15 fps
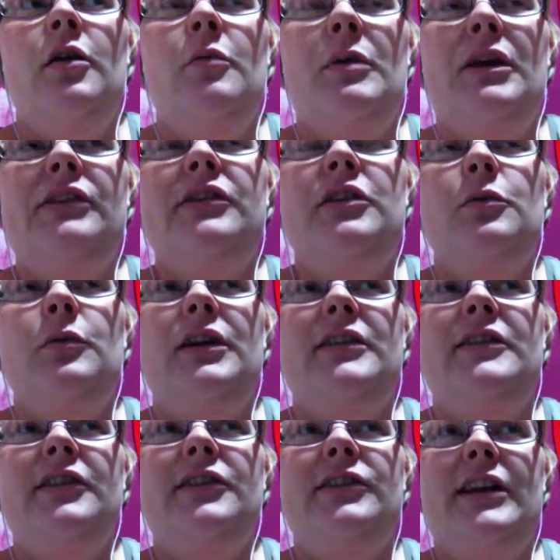Basically what it
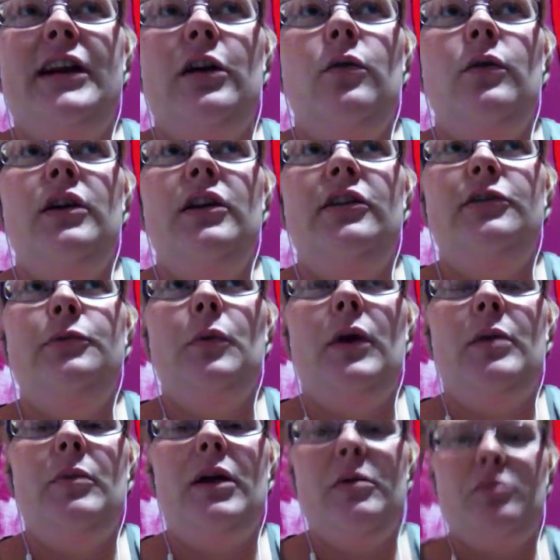does now is
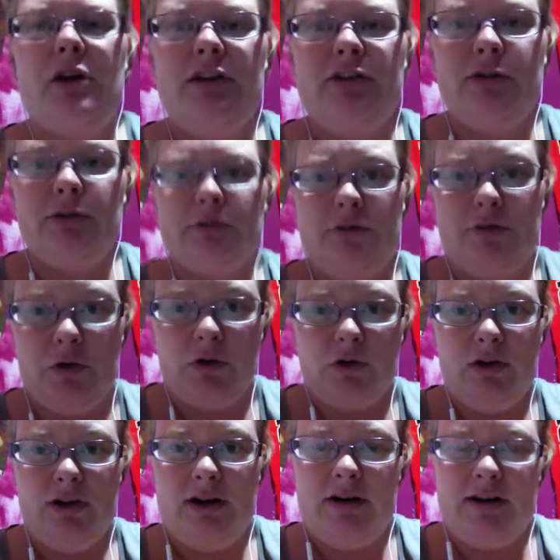when my breasts are
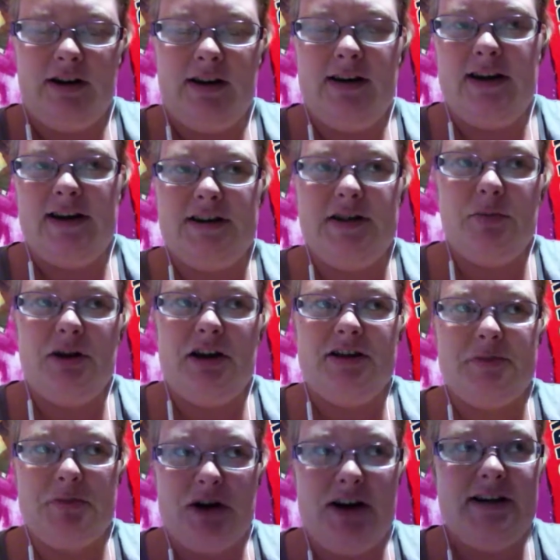full and need to be
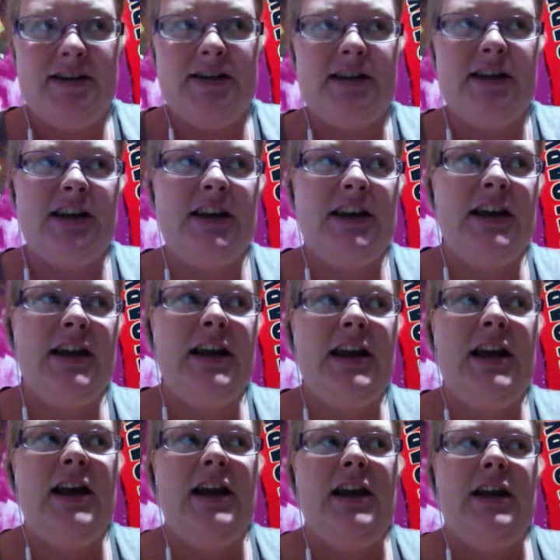expressed,
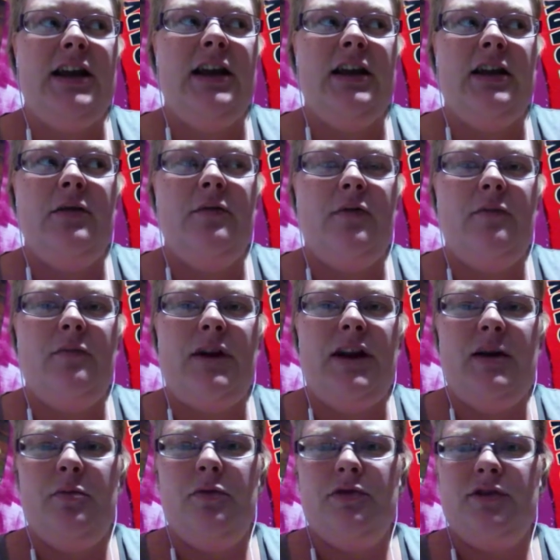my
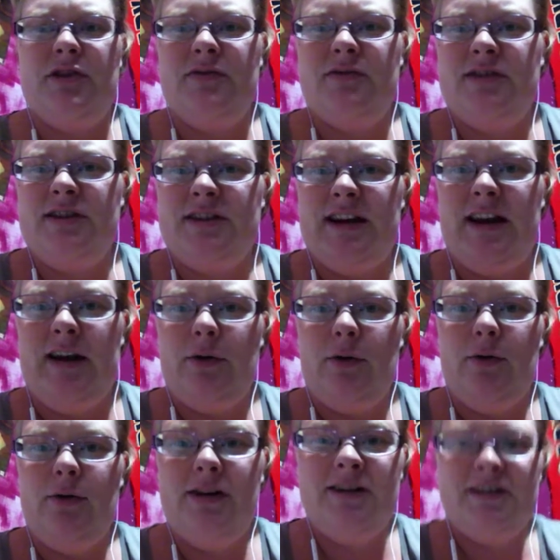nipples stick
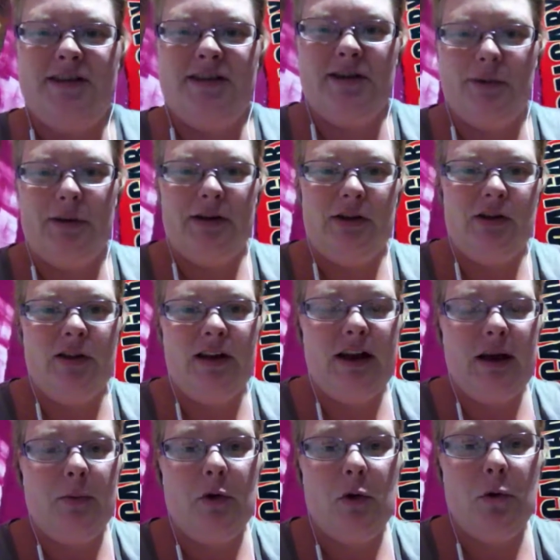out. So I look like
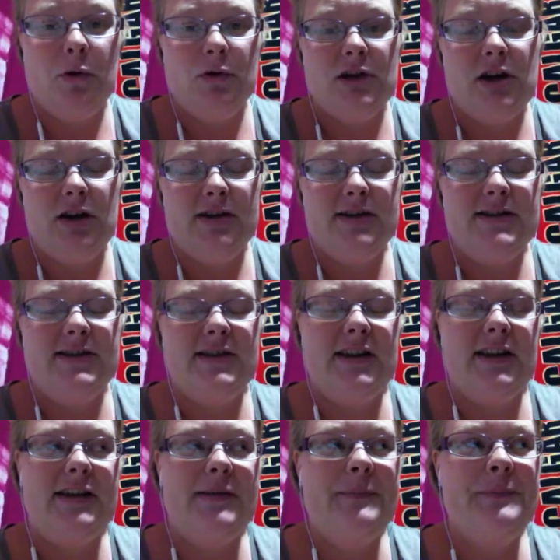I'm cold
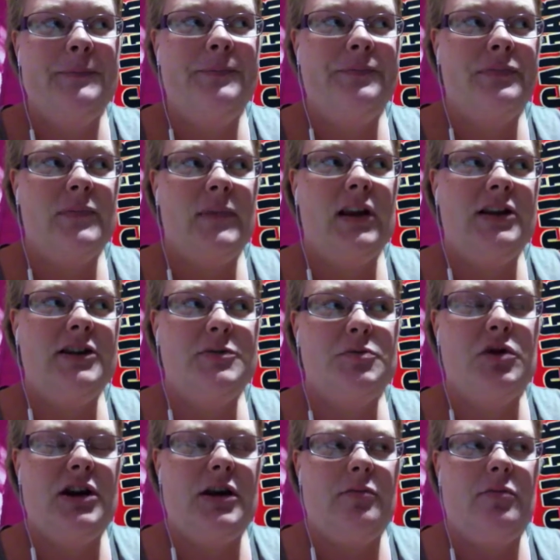constantly. It's
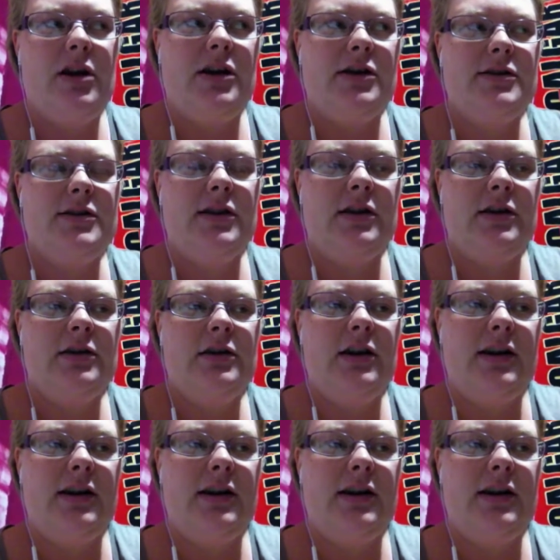pretty embarrassing.